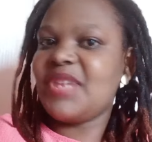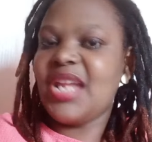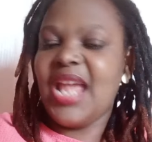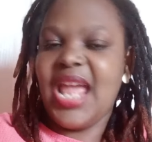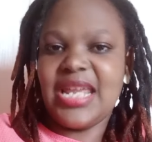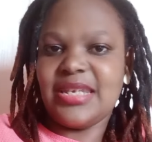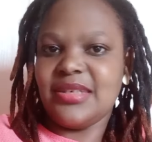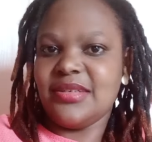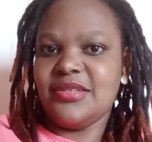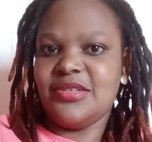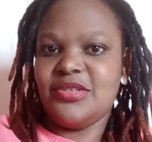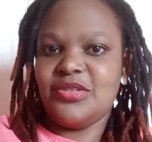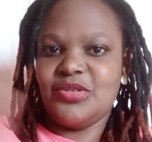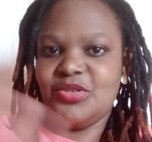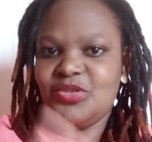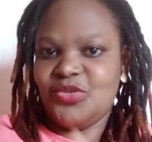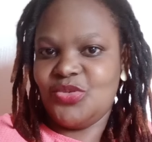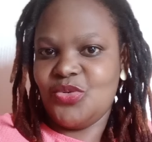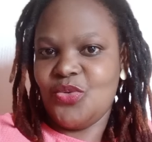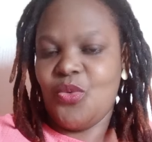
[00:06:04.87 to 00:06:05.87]
end
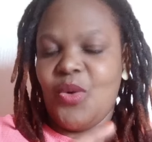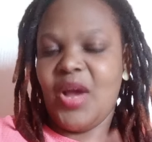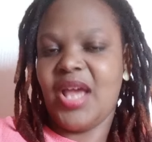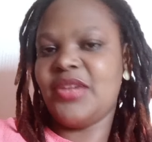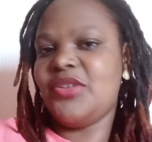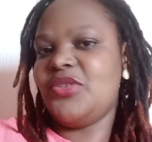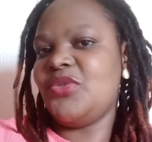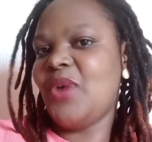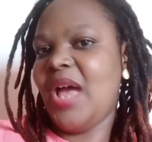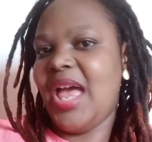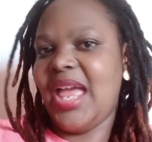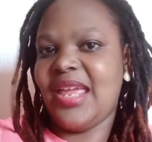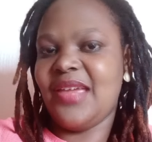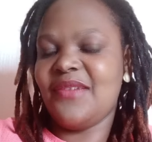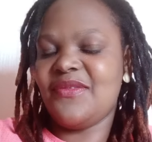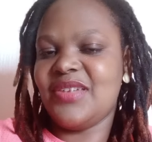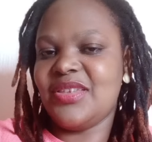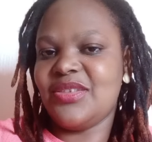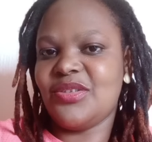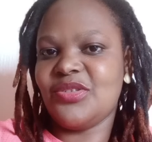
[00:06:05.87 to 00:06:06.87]
to why you are
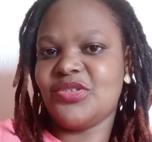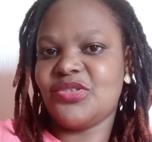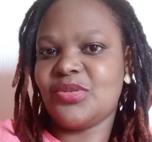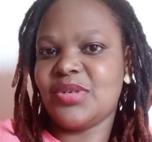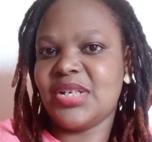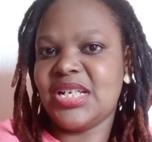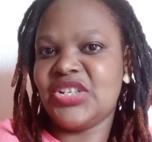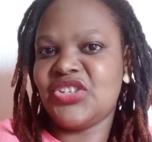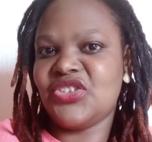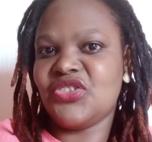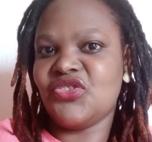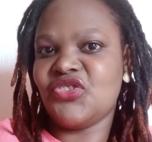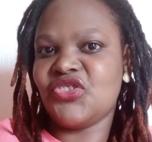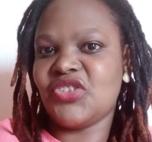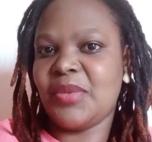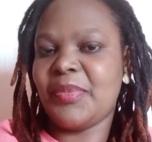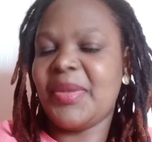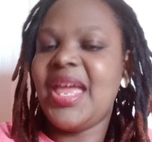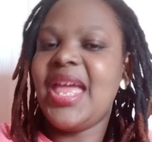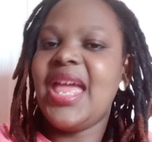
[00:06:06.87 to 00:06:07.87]
having this
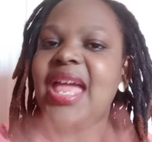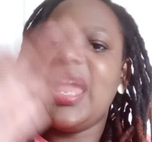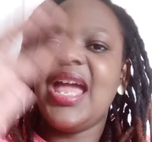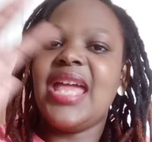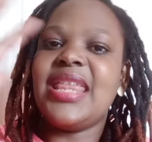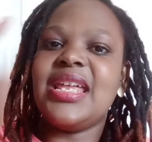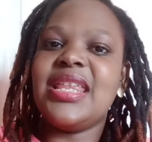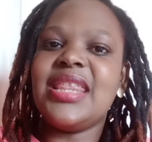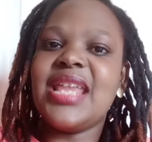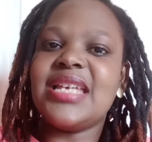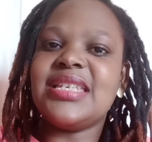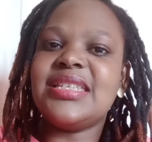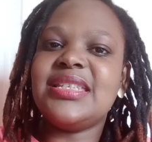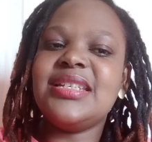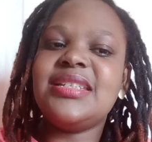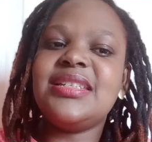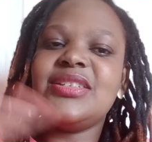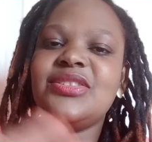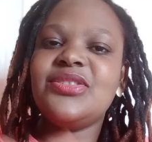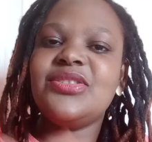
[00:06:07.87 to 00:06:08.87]
relationship. And then there are
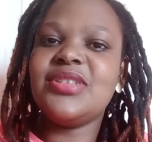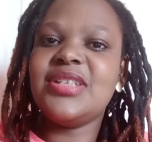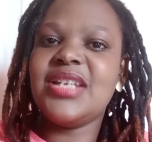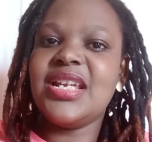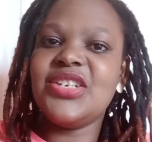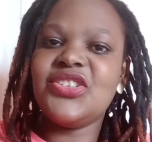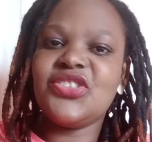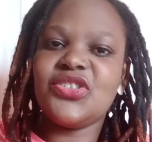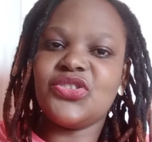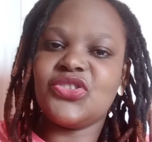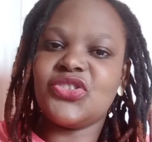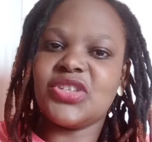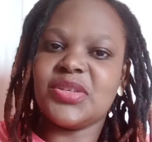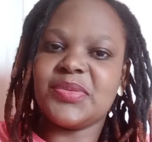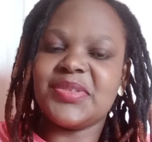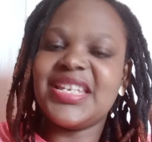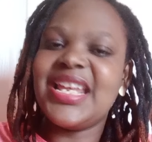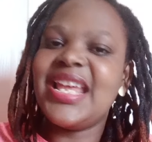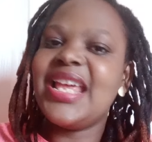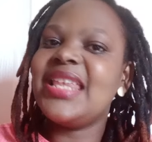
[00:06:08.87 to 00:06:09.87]
certain
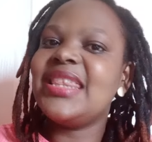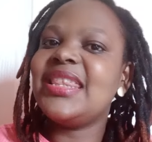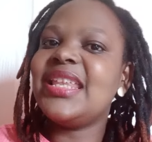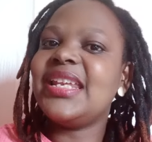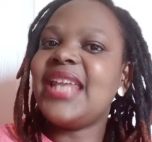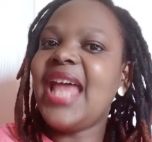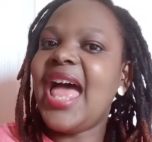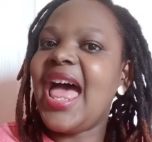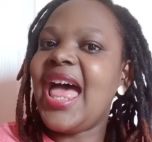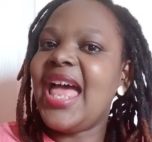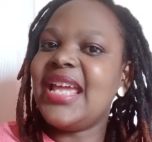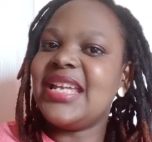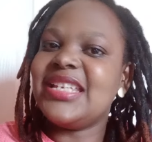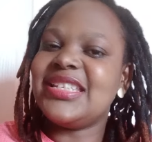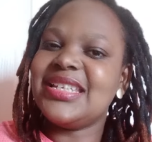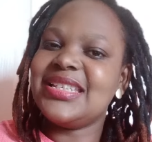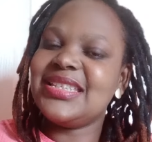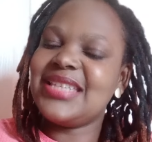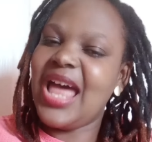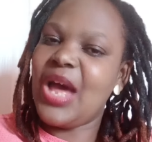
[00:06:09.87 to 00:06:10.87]
relationships that are a
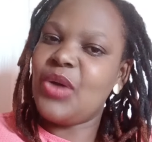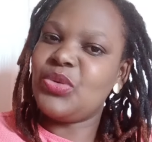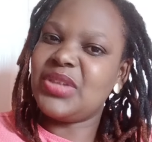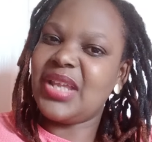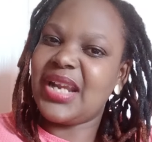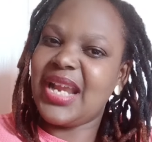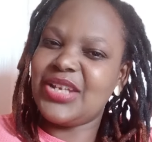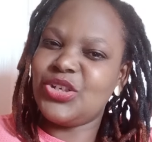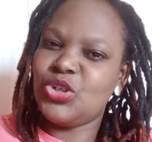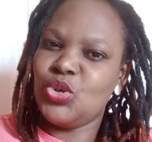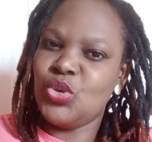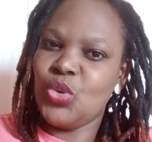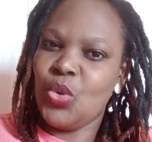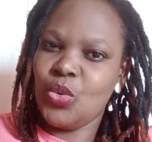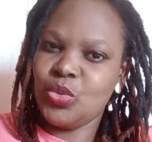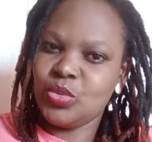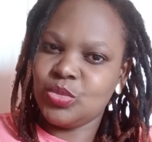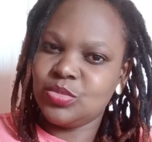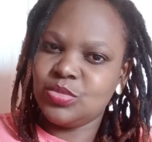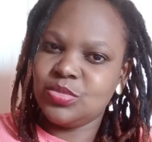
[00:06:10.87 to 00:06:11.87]
just outright no.
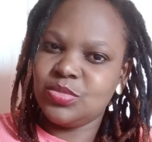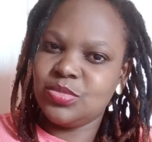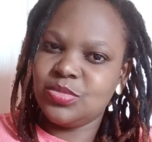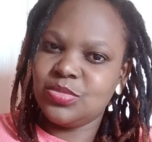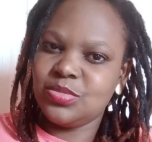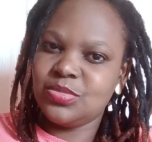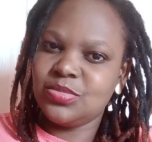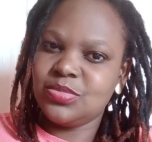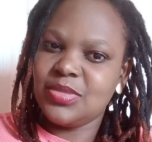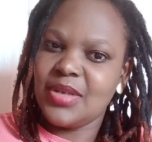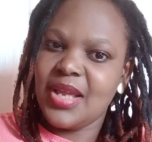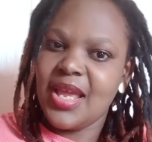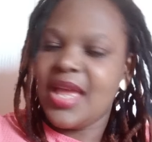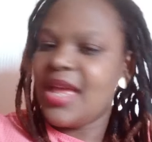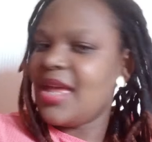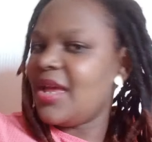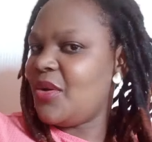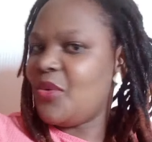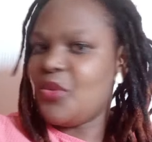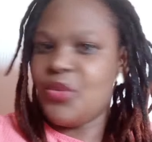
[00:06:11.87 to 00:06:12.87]

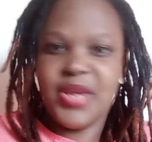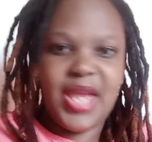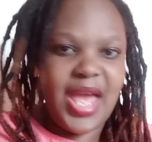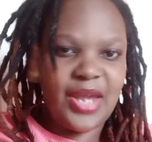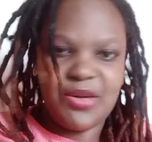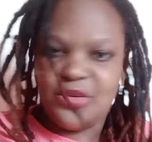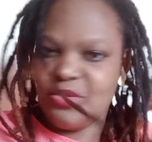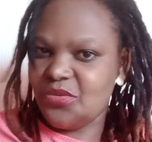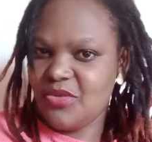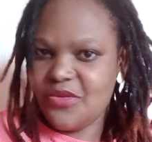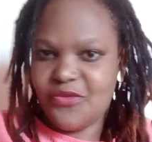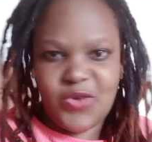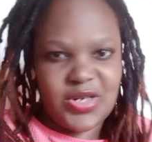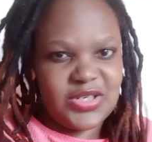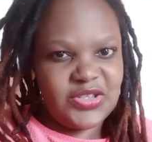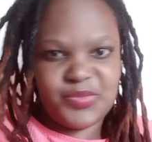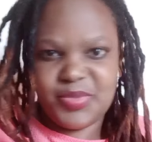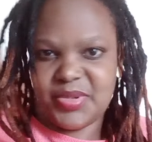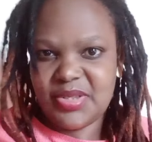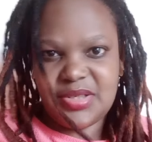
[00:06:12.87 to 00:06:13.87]
We are not of one
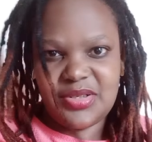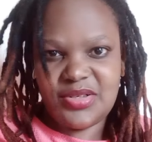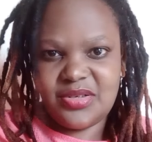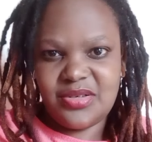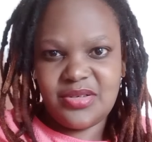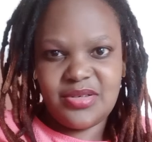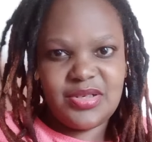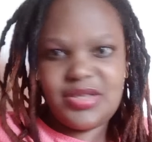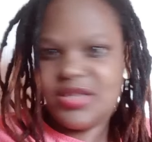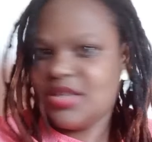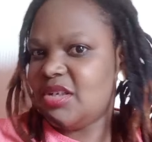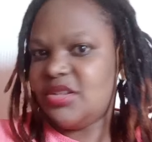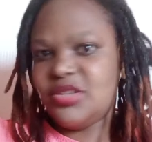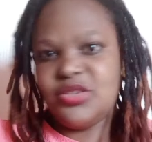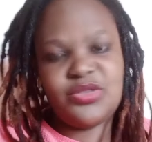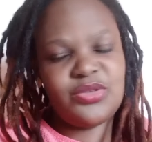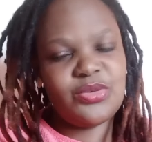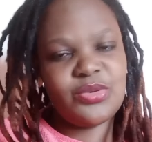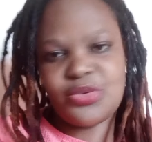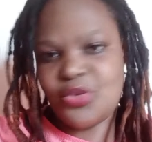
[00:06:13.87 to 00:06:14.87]
spirit. It
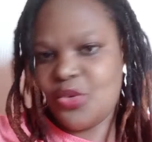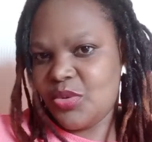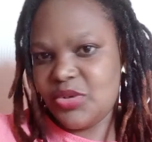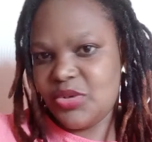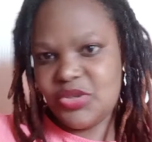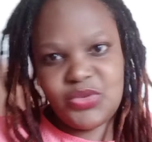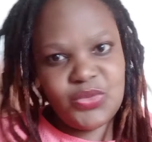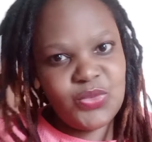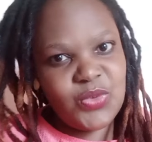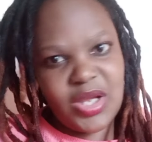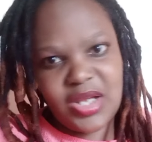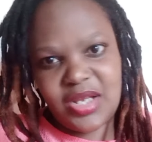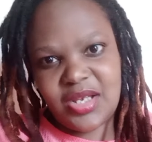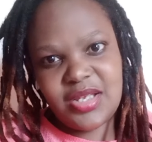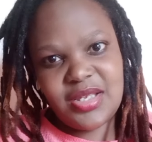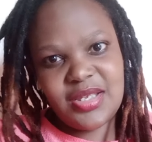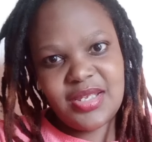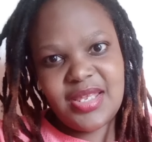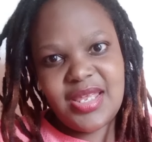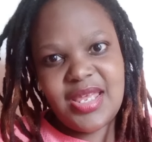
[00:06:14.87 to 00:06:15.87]
is not going to work.
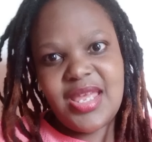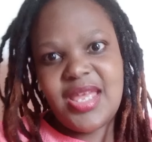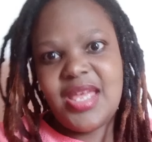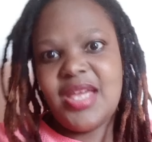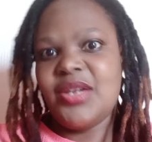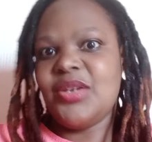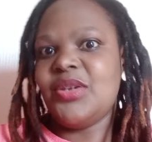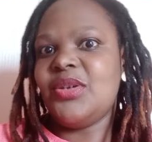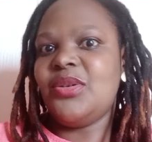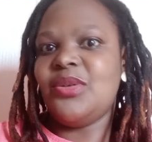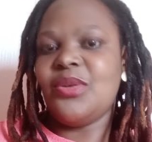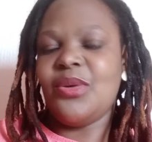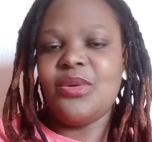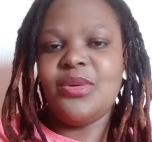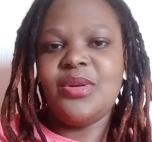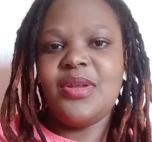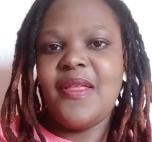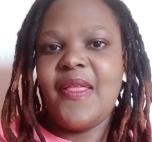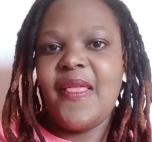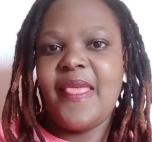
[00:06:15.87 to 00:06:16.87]
You know,
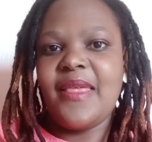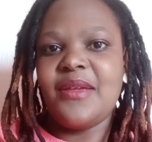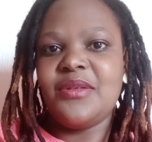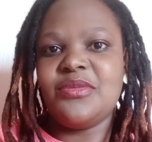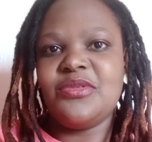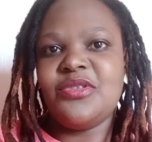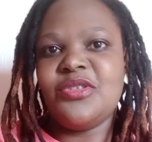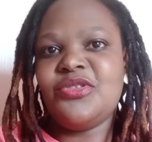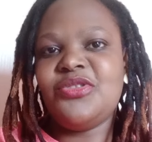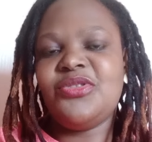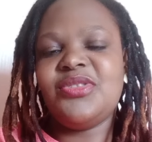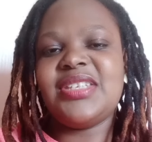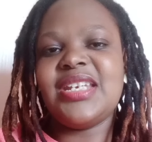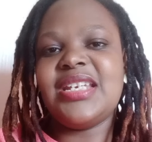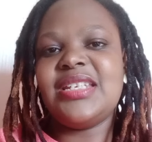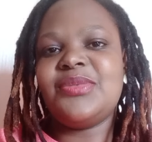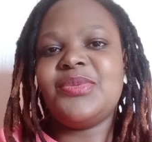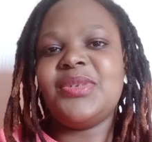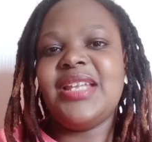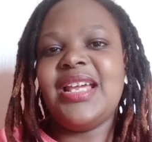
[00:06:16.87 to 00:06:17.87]
not to say
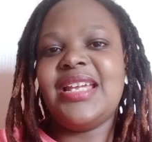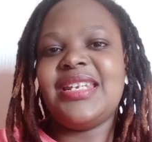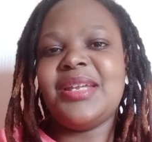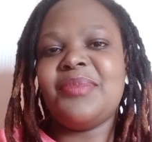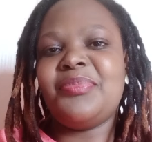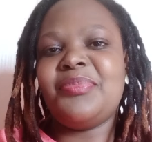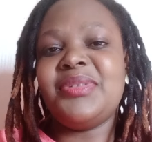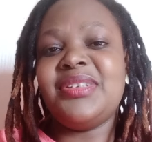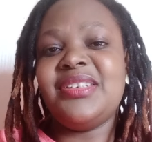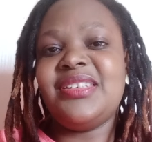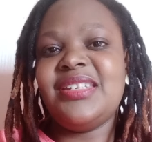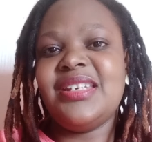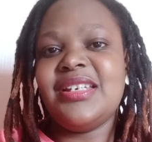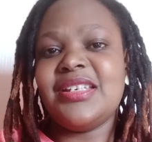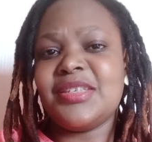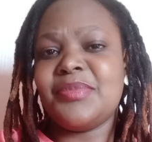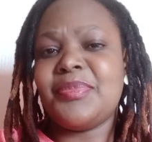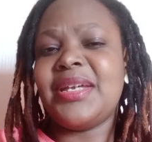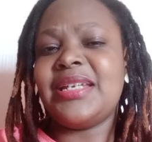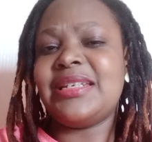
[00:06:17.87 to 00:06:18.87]
it will end up in
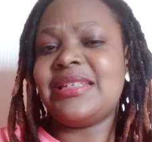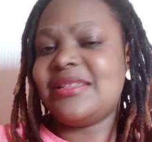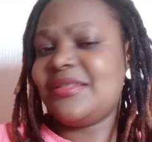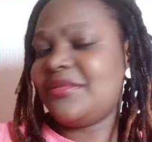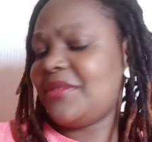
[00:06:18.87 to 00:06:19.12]
tears, but